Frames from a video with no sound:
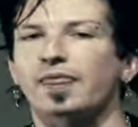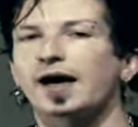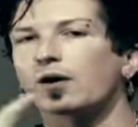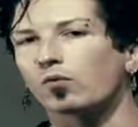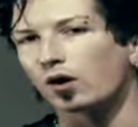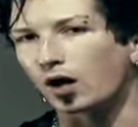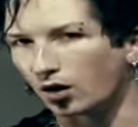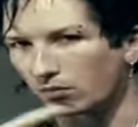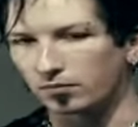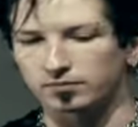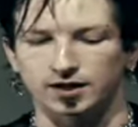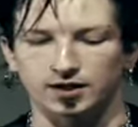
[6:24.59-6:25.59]
That will
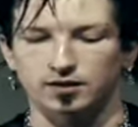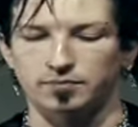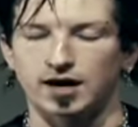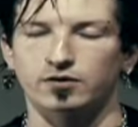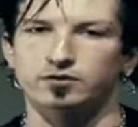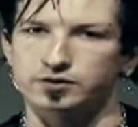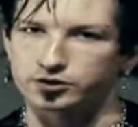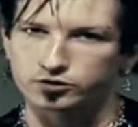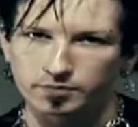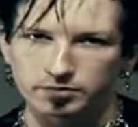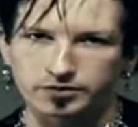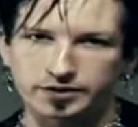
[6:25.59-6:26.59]
help get the powder
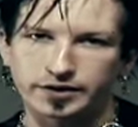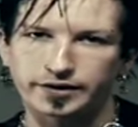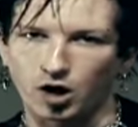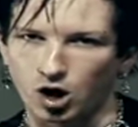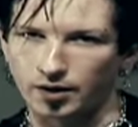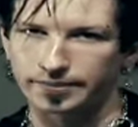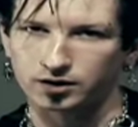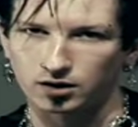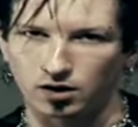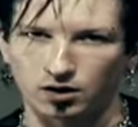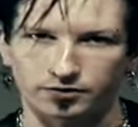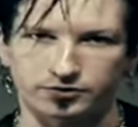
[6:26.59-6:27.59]
distributed on the
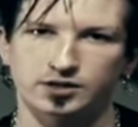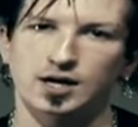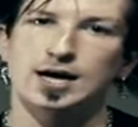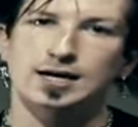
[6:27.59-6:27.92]
cards.